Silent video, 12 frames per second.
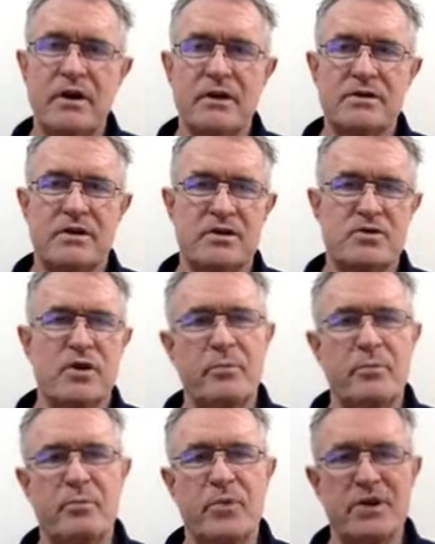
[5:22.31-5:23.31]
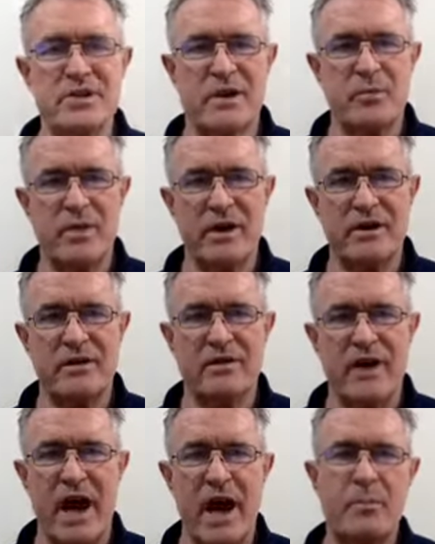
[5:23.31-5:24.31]
So they're trying to bridge a competitive
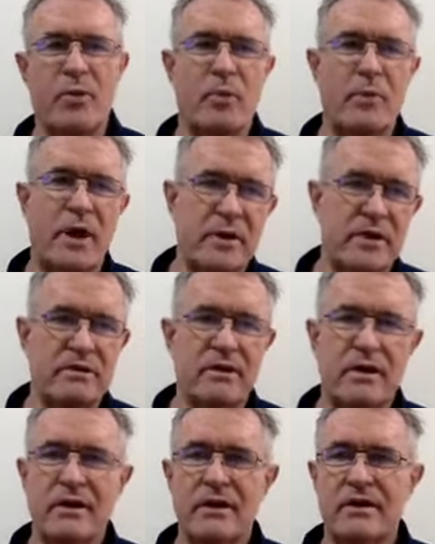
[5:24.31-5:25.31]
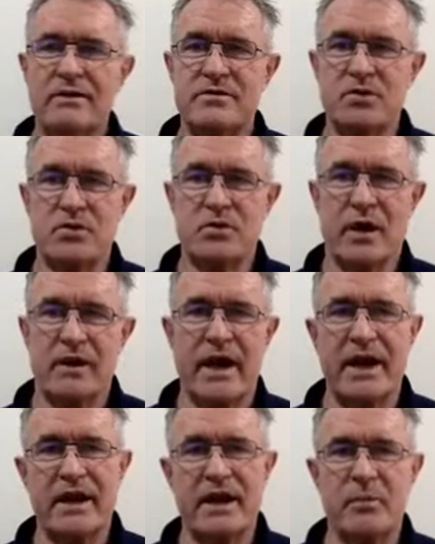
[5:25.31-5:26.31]
gap or maybe to
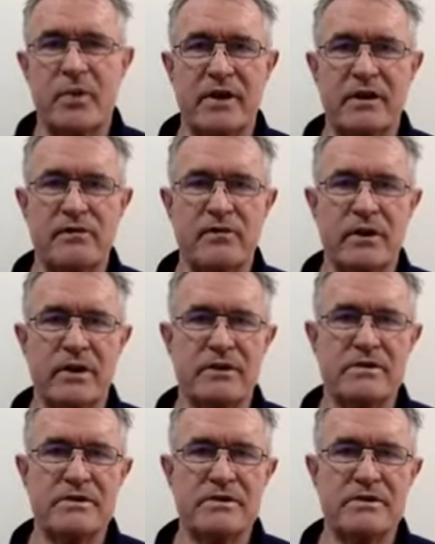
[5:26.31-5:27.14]
gain a competitive lead.